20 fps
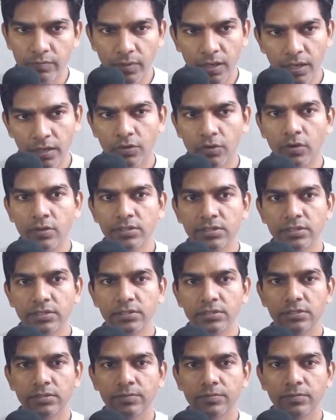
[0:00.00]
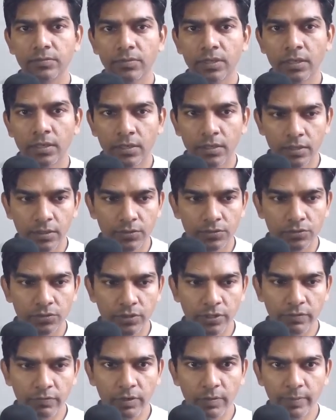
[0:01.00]
are constants. So
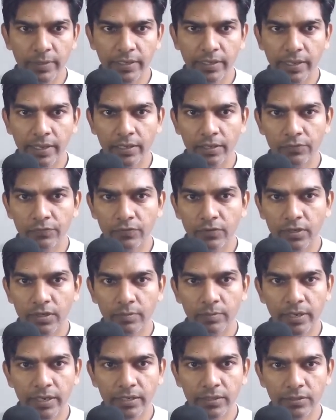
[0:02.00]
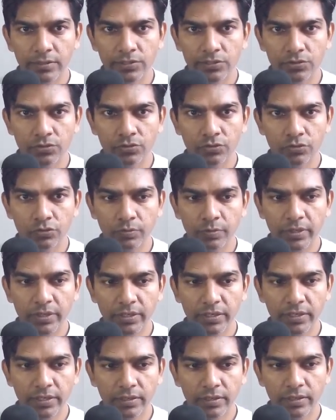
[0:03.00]
it will be alpha minus 2
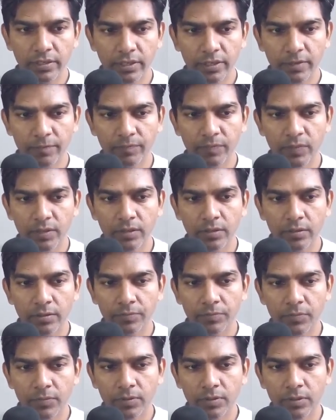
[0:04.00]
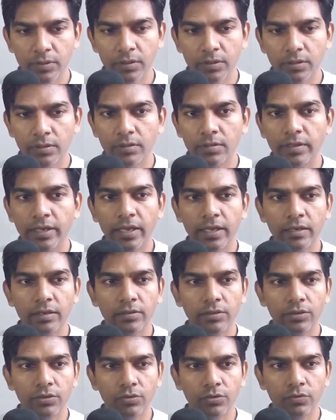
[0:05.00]
beta t,
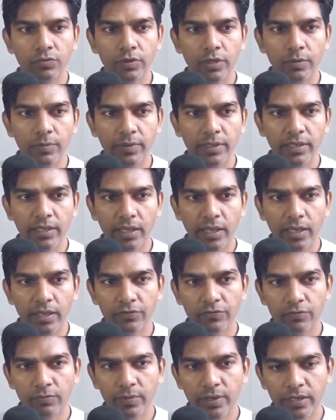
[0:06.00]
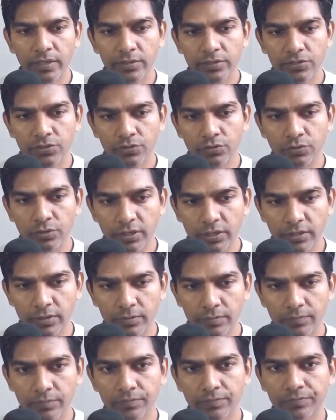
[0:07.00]
and q will be f minus 2t.
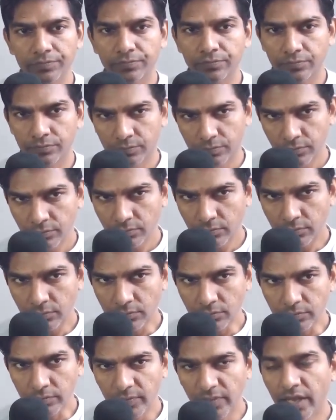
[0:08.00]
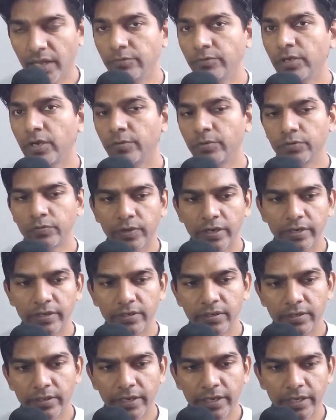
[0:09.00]
And we have to
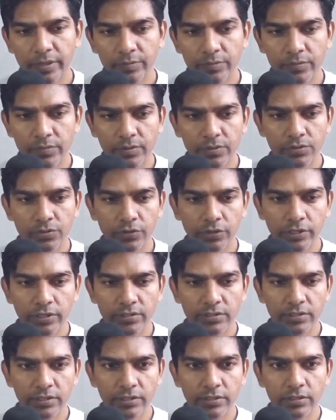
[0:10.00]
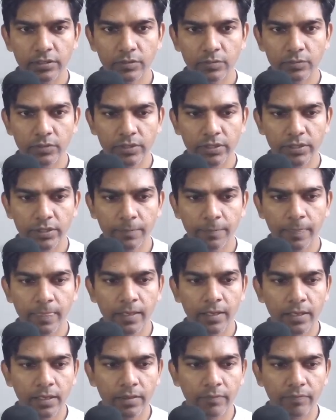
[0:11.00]
find the time. So it is nothing but
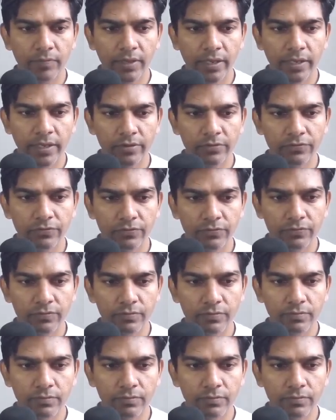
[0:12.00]
f